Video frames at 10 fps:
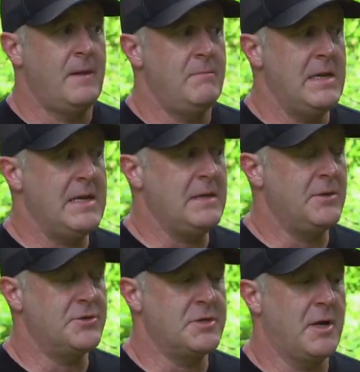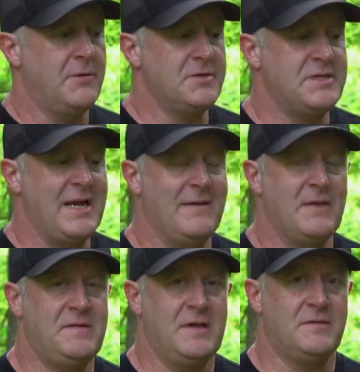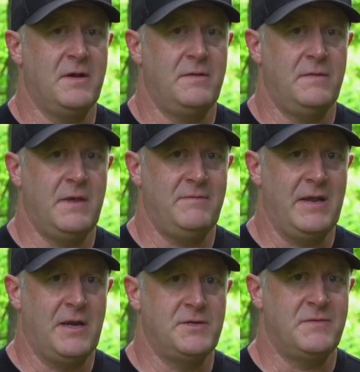meaning there's another stand that takes advantage